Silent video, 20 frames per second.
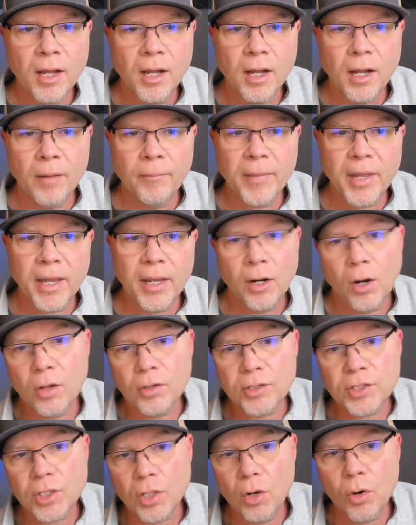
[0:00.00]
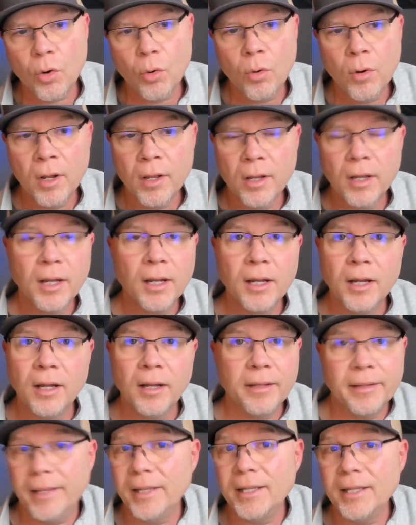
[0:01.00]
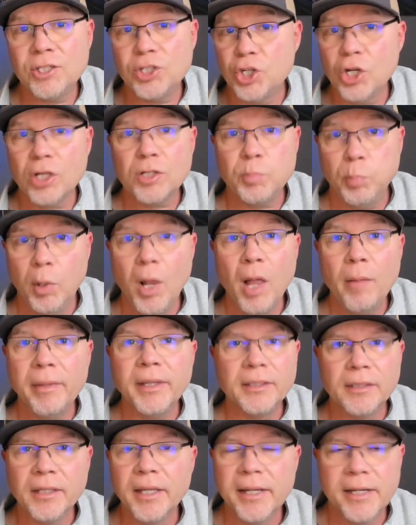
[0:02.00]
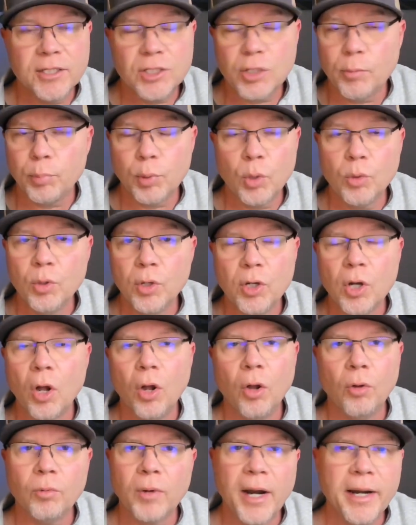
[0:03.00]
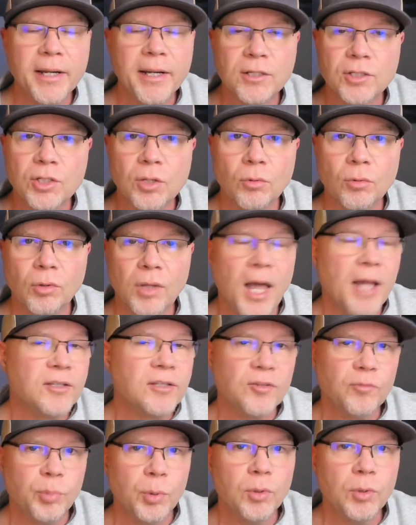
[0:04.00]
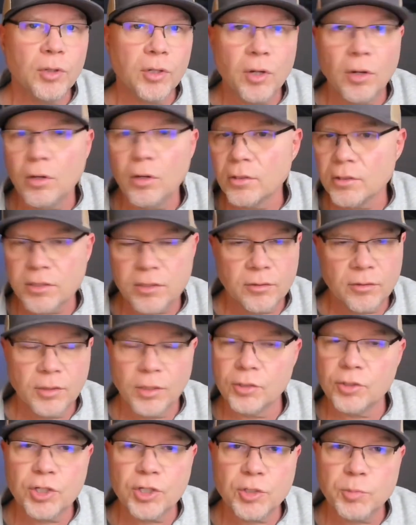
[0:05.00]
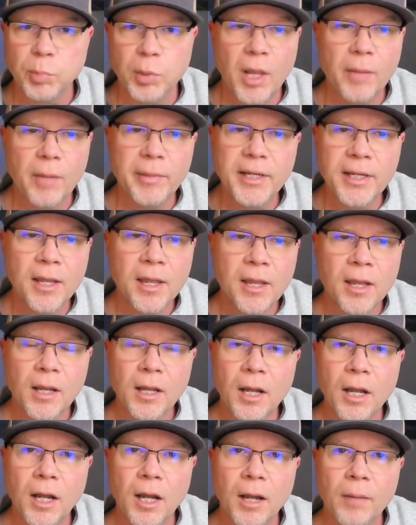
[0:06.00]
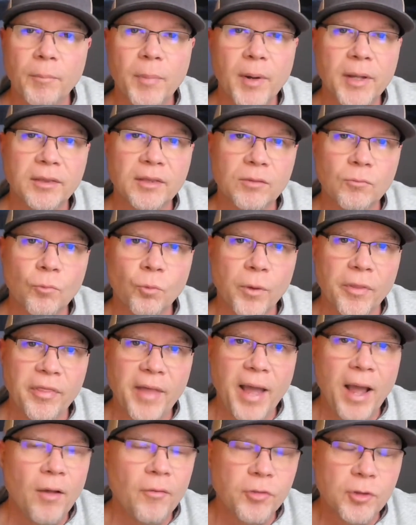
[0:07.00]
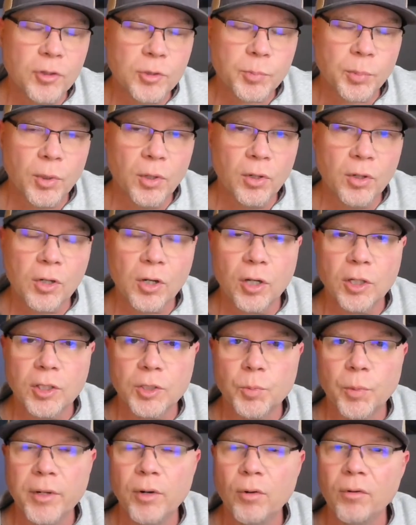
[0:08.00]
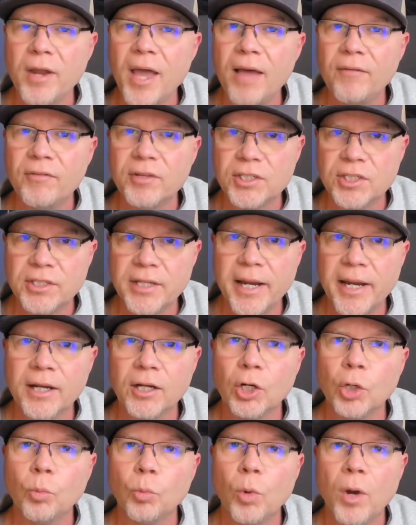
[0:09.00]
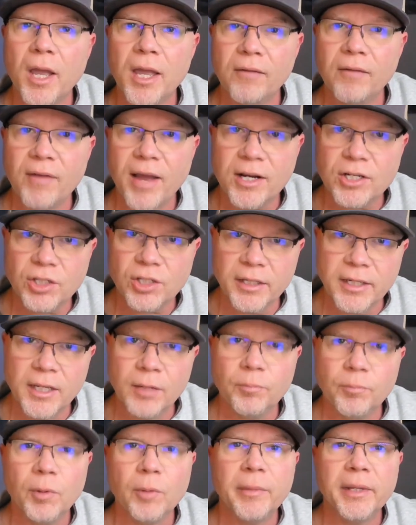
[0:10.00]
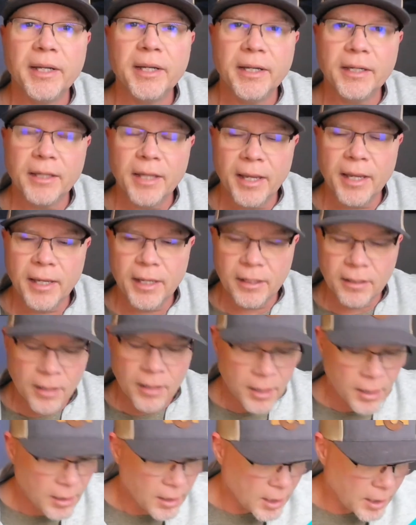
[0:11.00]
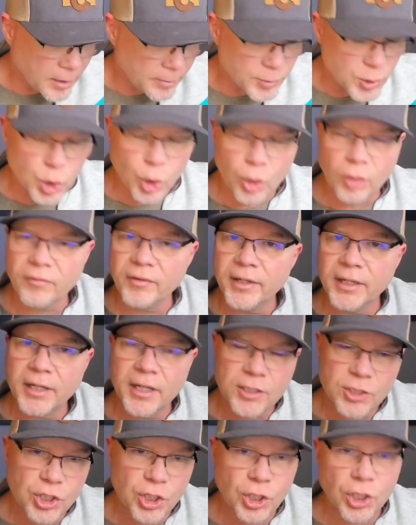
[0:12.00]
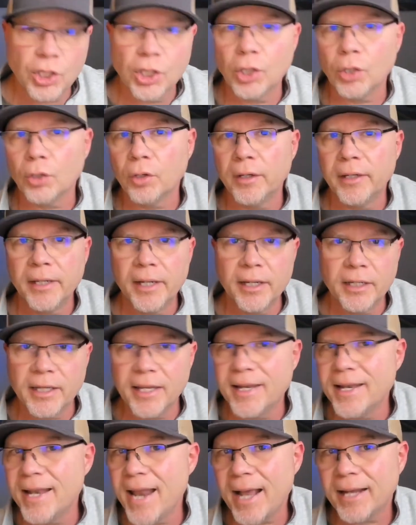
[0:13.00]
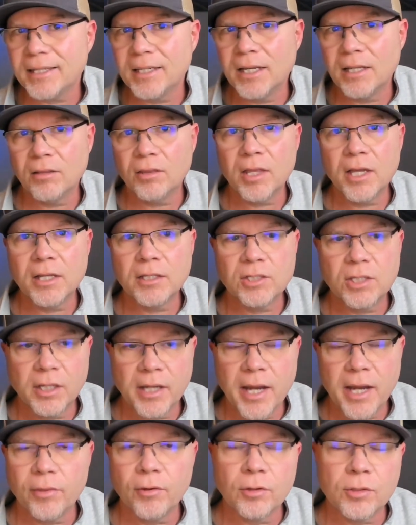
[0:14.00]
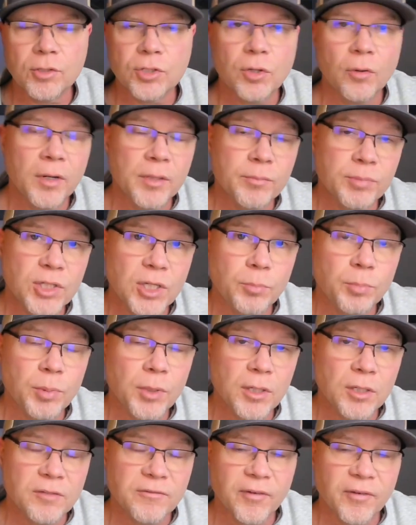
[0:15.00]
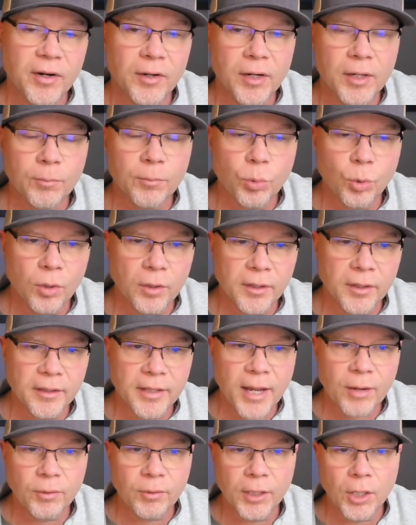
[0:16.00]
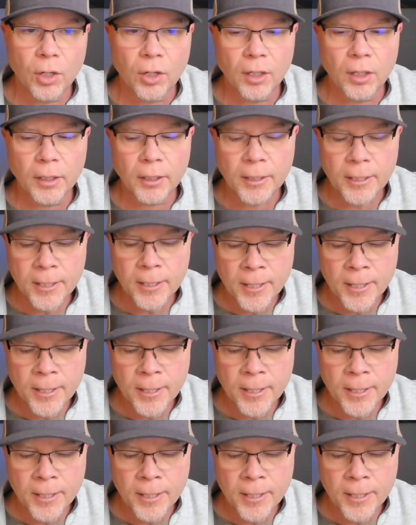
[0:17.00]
And also, it's just plumbing. It is a protocol, right? And so lots of protocols, they're just plumbing. But without those protocols, we don't have a standard way of actually implementing and observing and securing and connecting things together. And so MCP is very important in that regard.